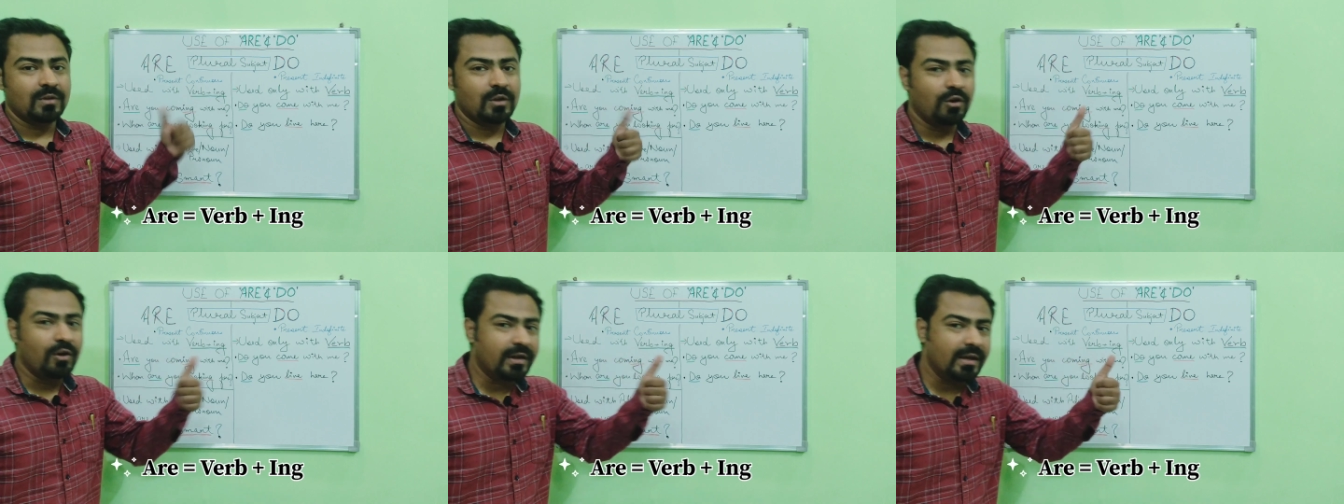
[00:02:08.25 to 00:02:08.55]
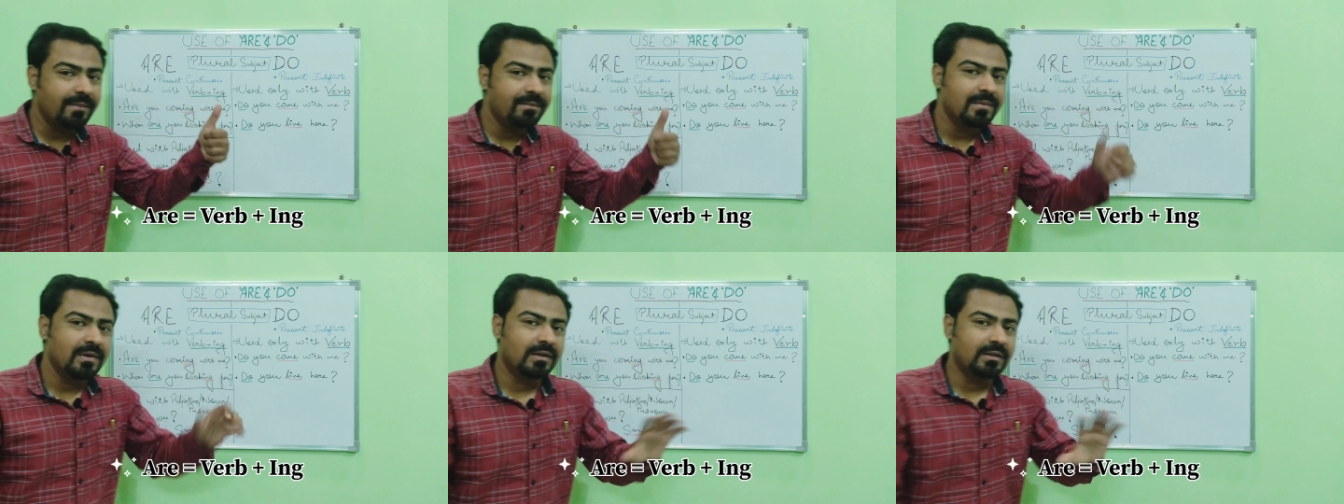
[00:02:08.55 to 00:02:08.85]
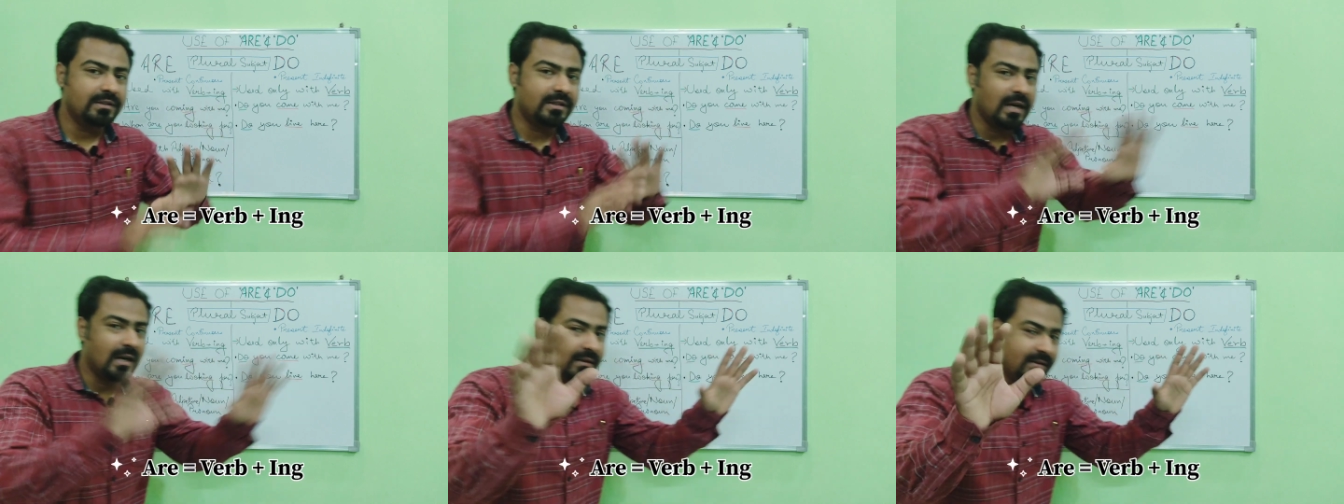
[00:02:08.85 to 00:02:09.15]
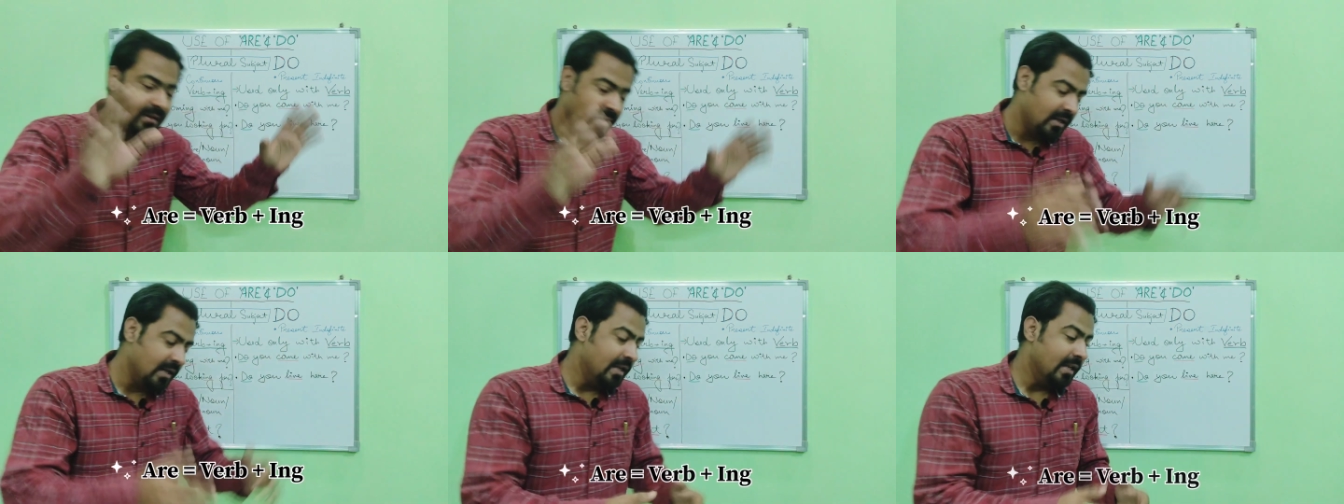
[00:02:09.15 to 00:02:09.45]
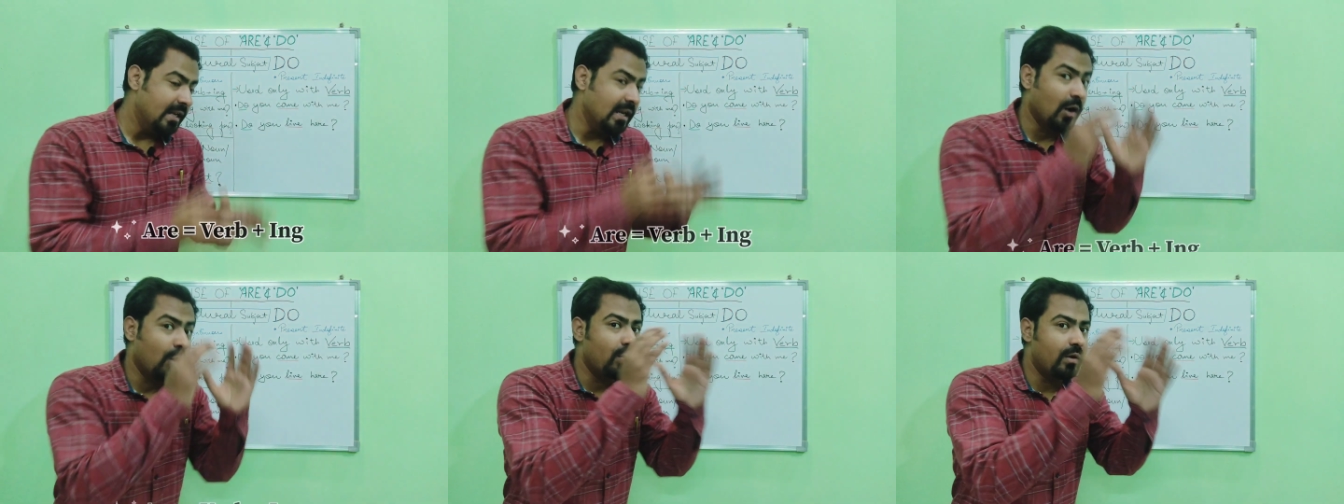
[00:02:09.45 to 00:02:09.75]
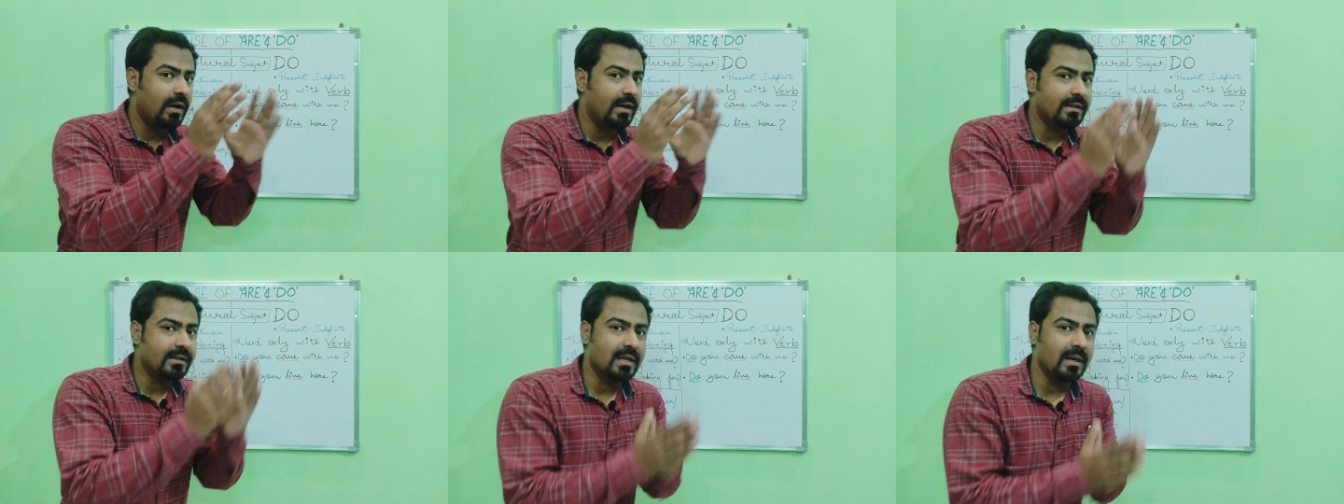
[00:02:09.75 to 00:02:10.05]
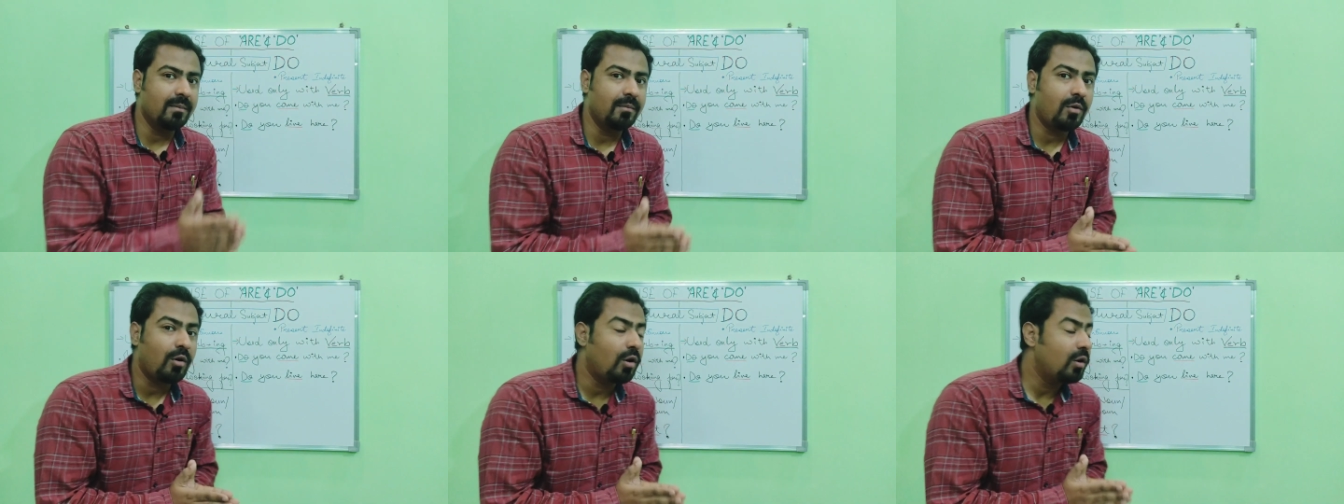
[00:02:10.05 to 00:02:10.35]
Okay, done. Now let's
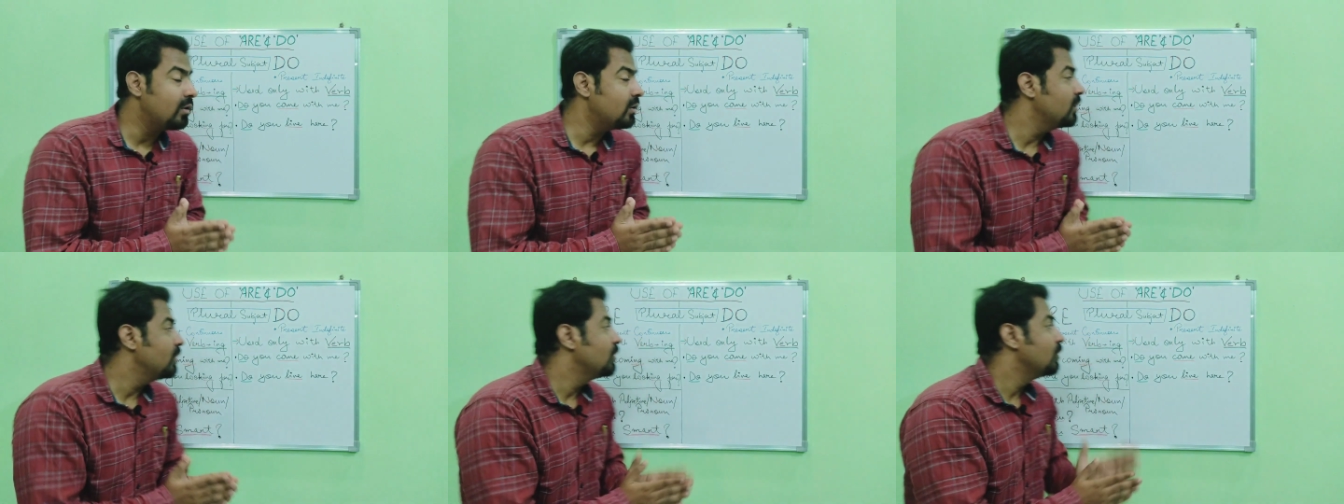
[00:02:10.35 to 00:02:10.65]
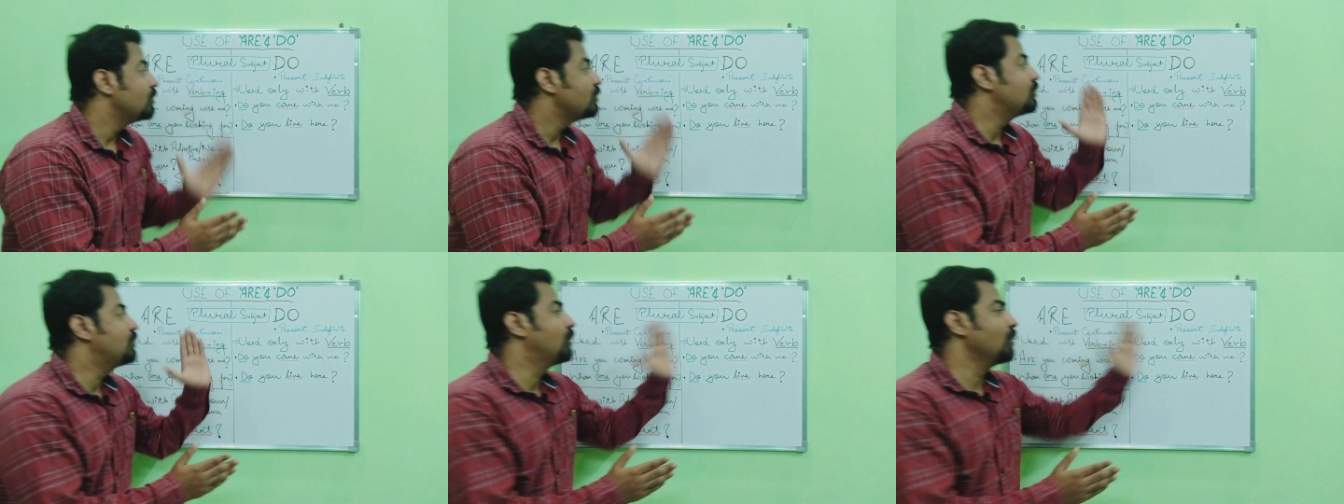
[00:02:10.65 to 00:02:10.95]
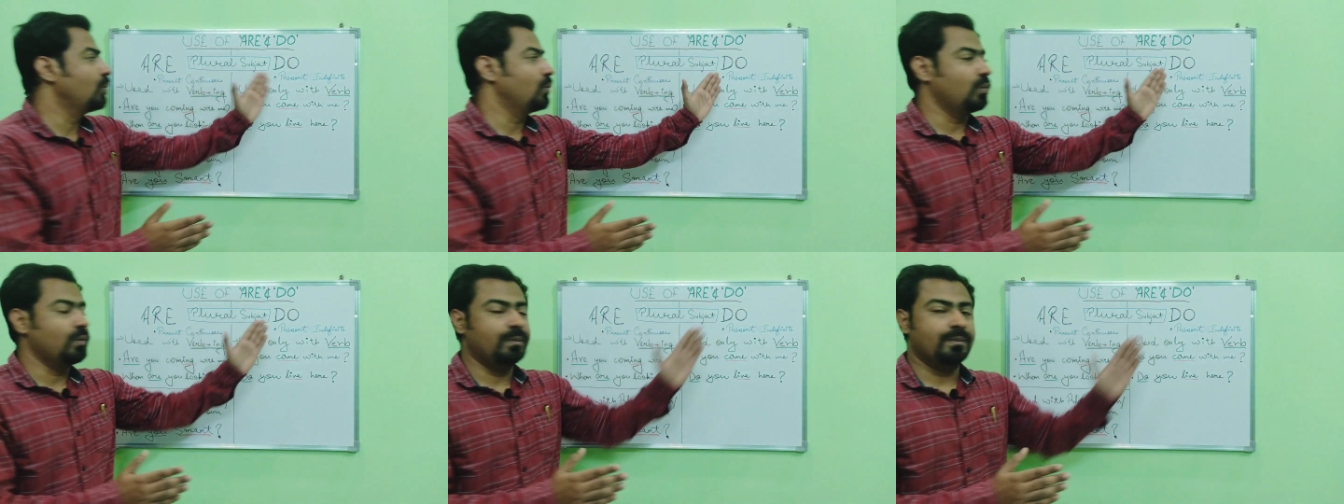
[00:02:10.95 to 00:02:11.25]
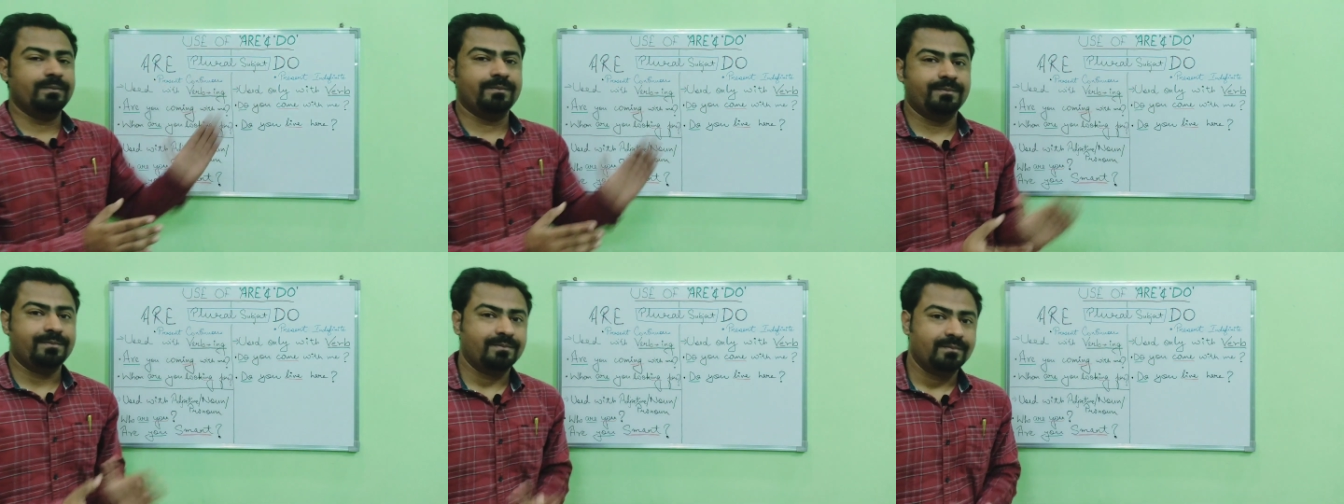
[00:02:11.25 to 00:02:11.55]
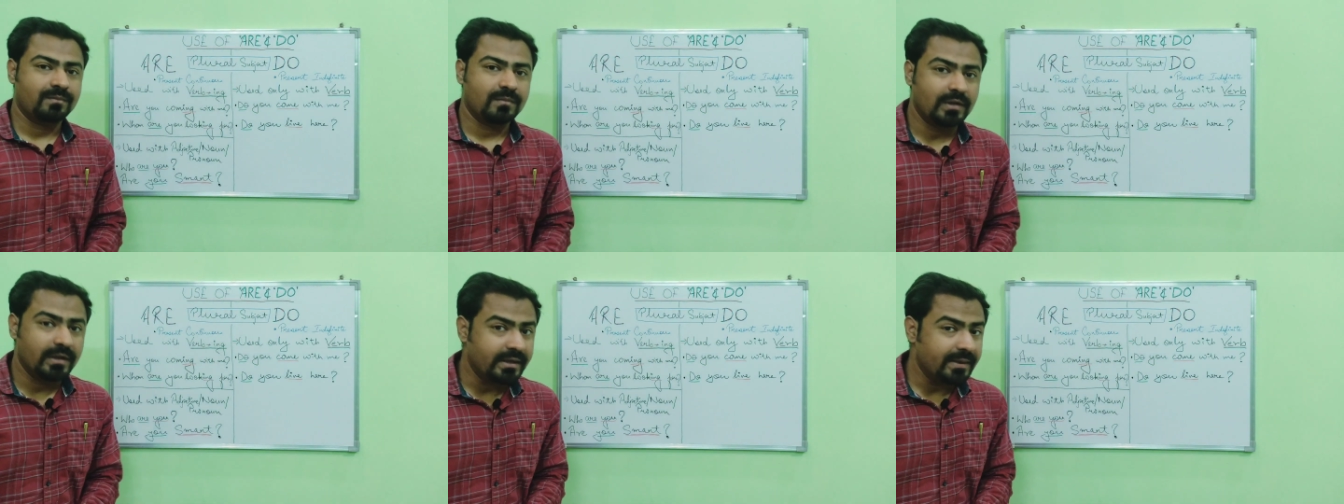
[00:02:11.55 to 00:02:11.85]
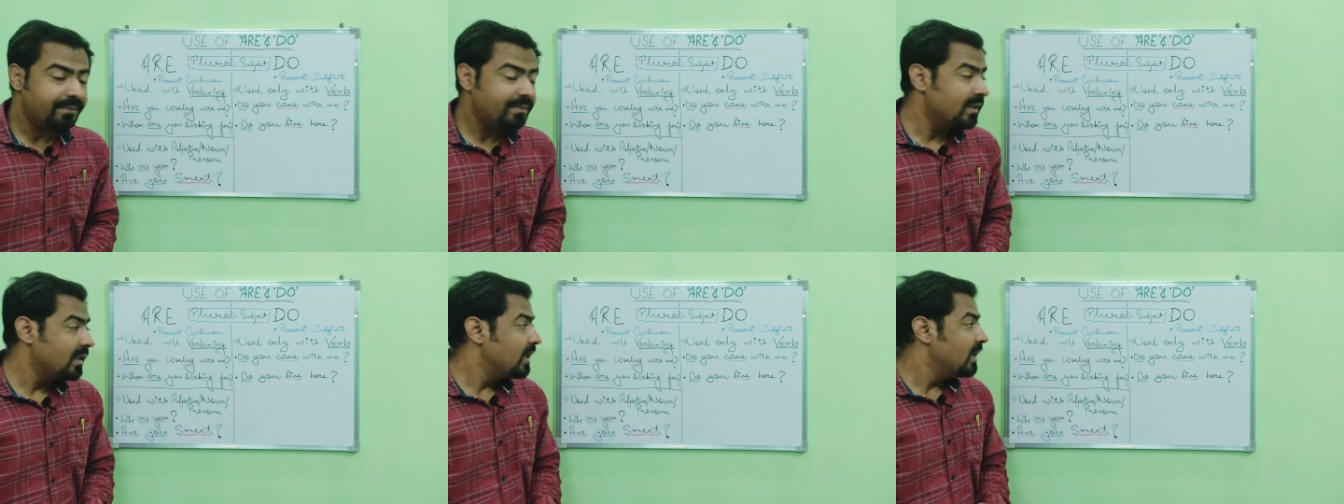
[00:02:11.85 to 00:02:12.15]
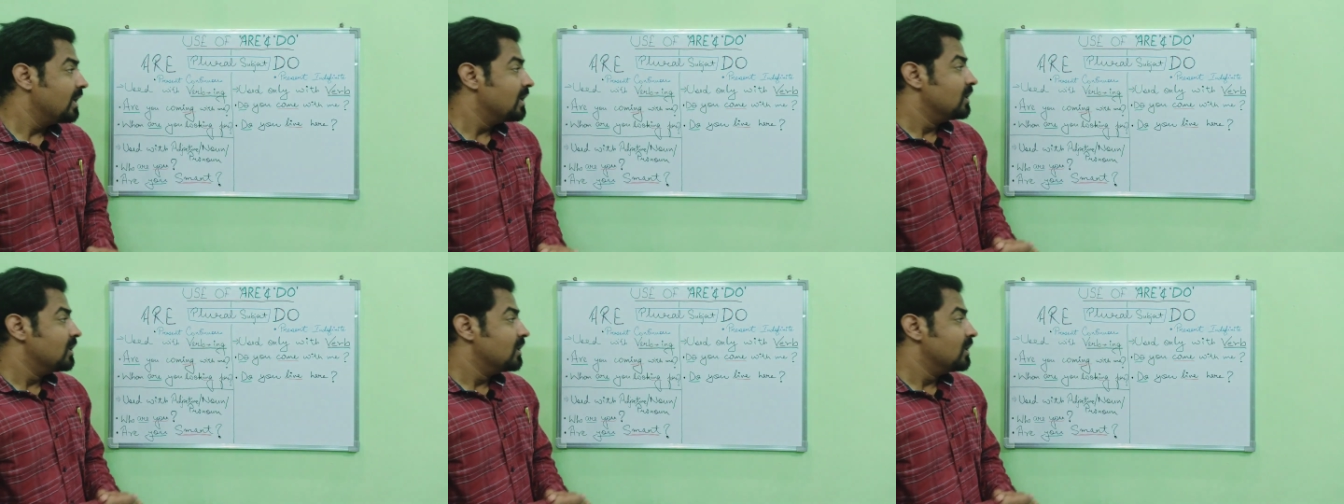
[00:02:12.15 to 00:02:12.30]
come on do. Okay,